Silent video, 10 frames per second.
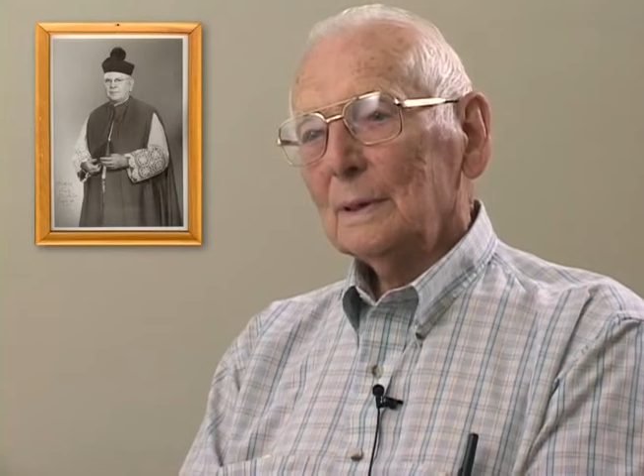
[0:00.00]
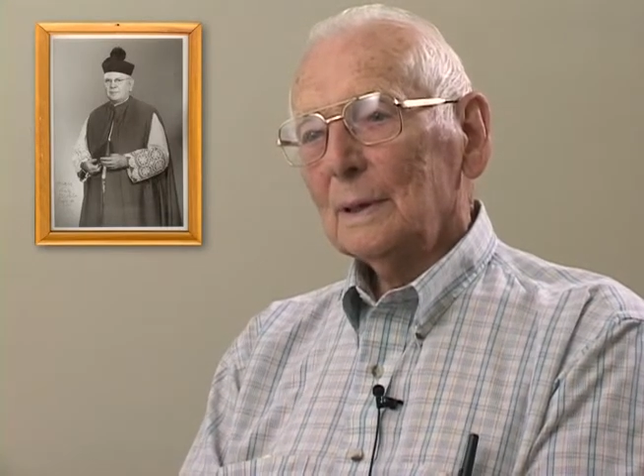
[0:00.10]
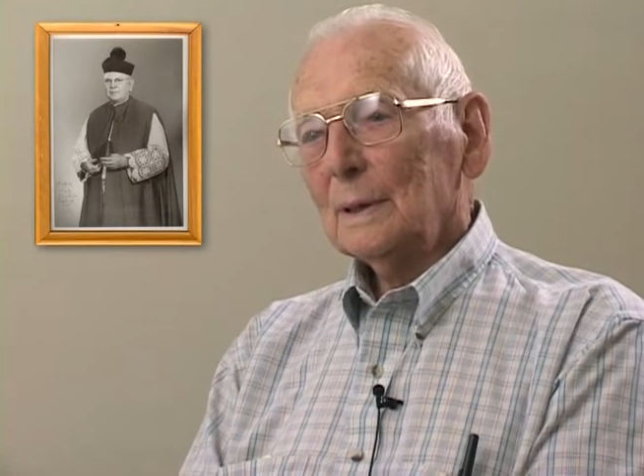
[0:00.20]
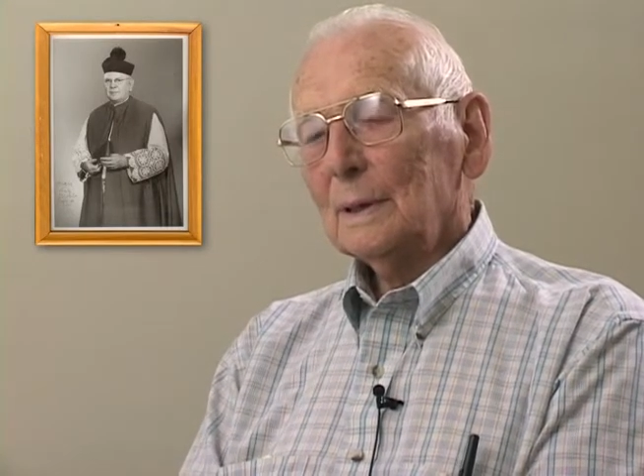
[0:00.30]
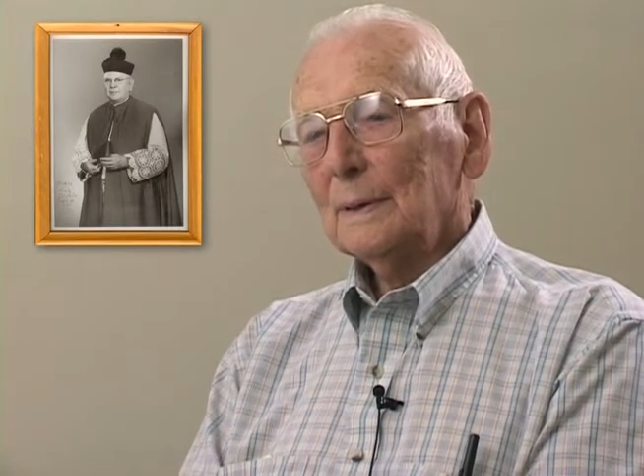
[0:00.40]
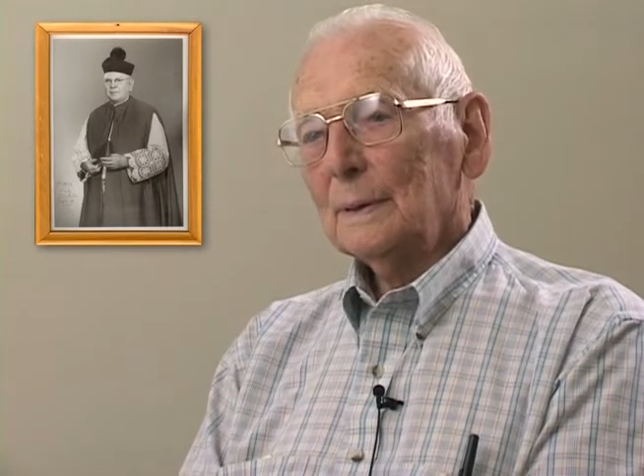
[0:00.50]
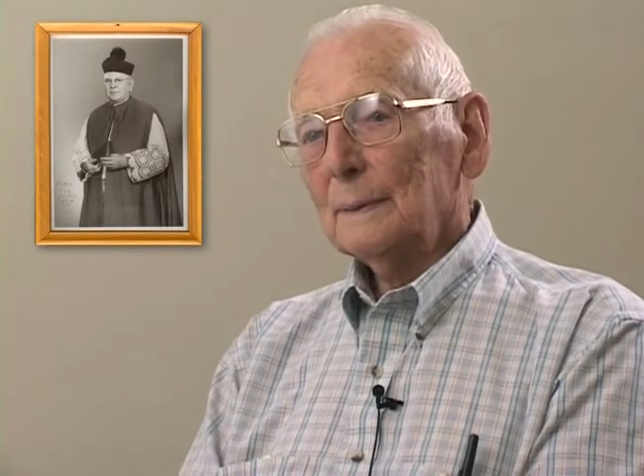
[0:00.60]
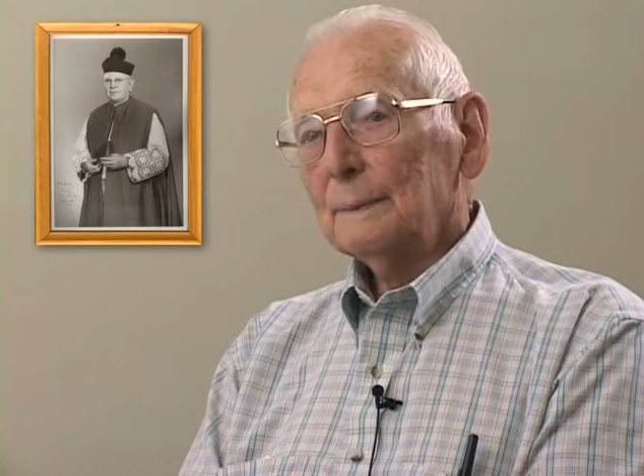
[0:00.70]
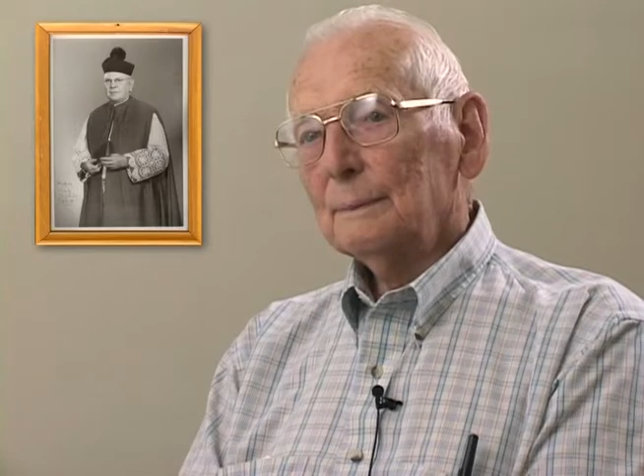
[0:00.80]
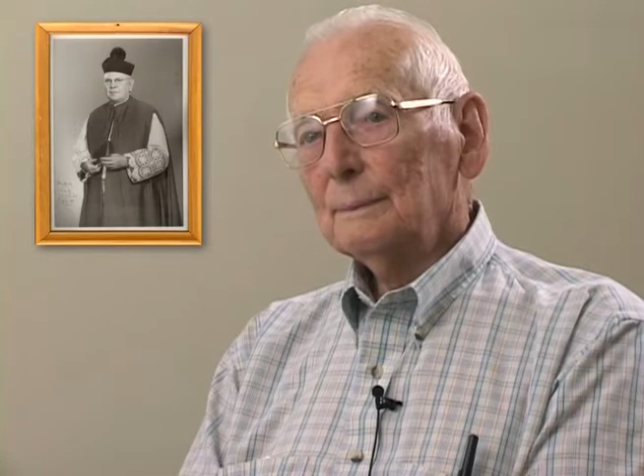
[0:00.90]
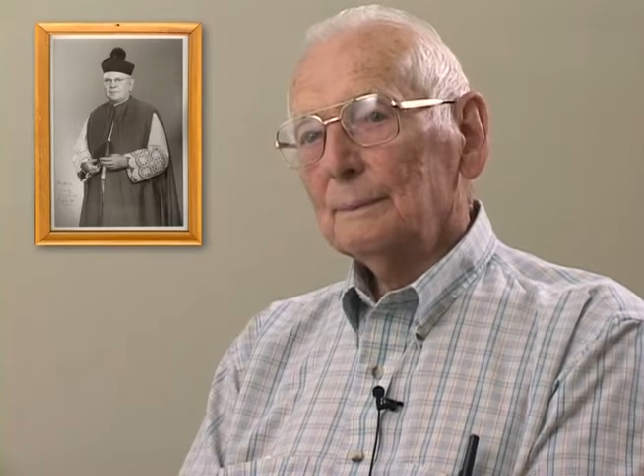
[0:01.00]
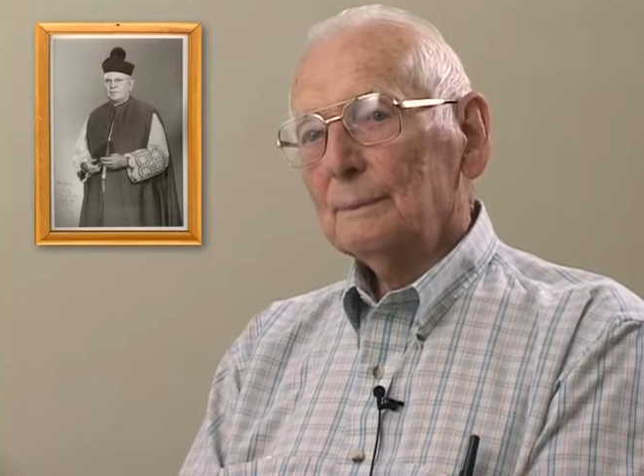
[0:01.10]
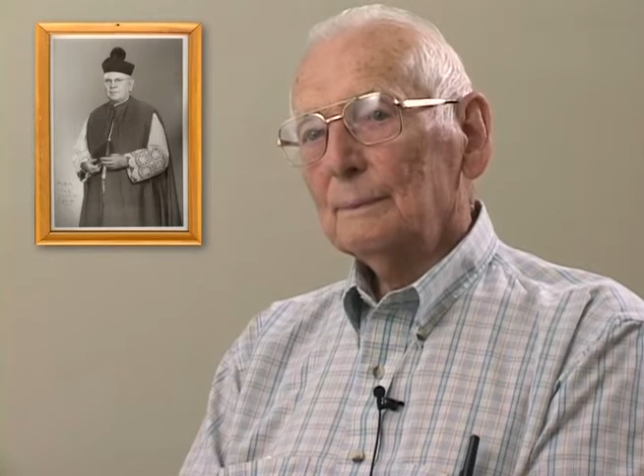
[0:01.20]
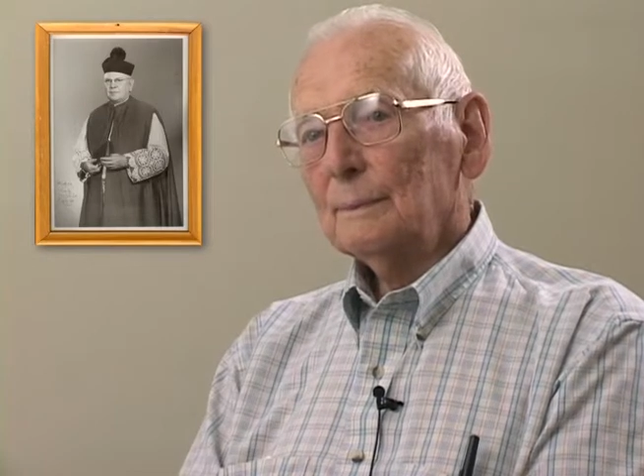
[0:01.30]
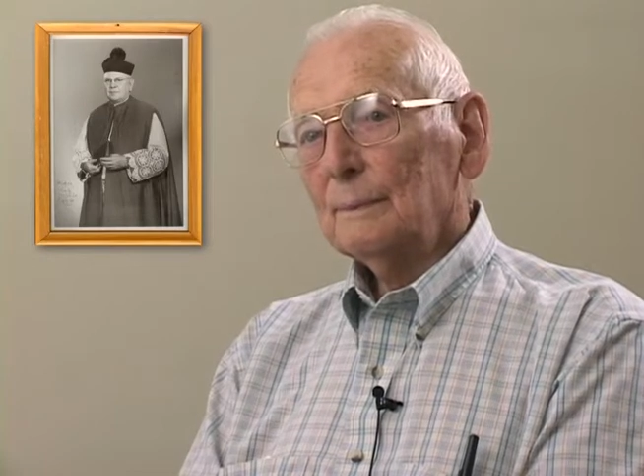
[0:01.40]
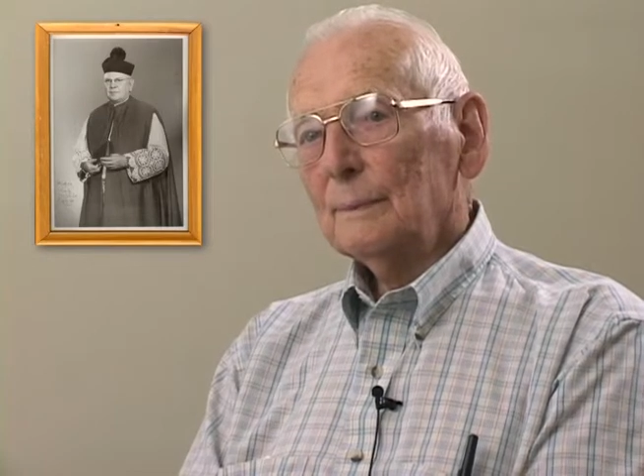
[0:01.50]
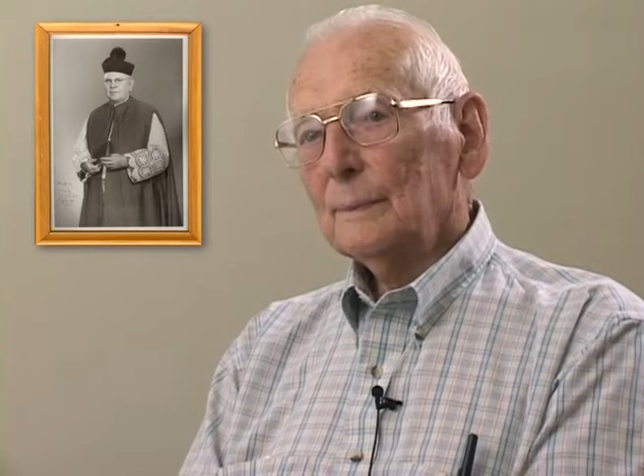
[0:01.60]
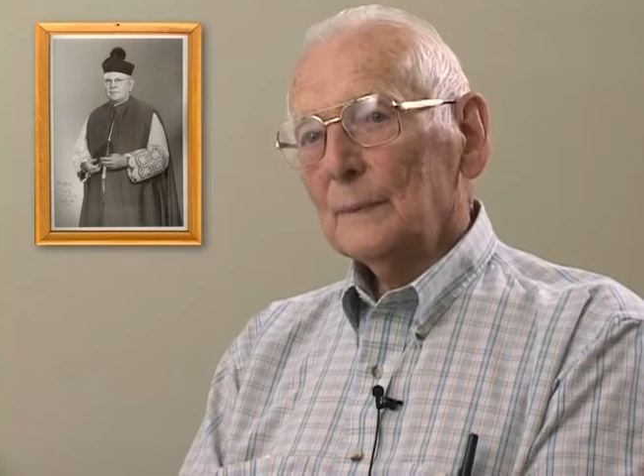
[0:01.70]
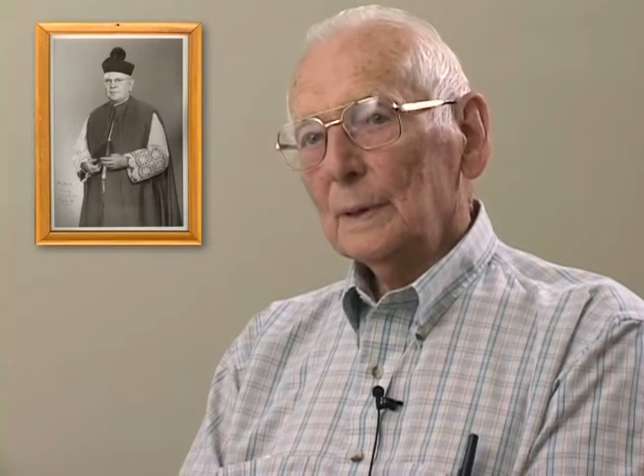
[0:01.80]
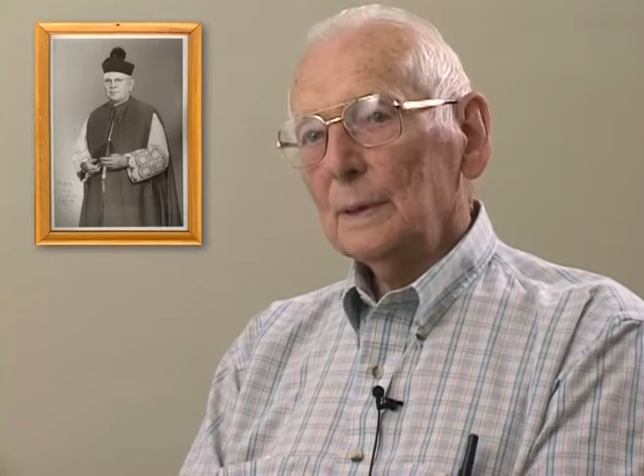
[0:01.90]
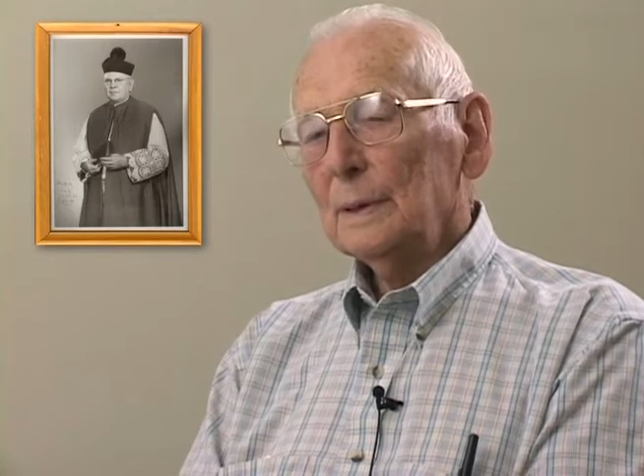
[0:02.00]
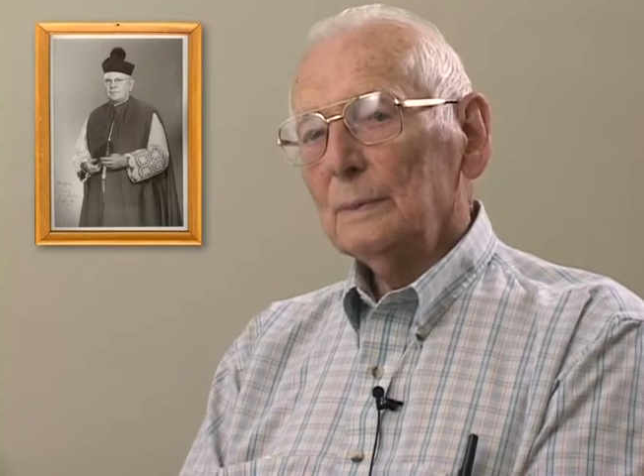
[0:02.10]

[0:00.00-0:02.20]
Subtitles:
And he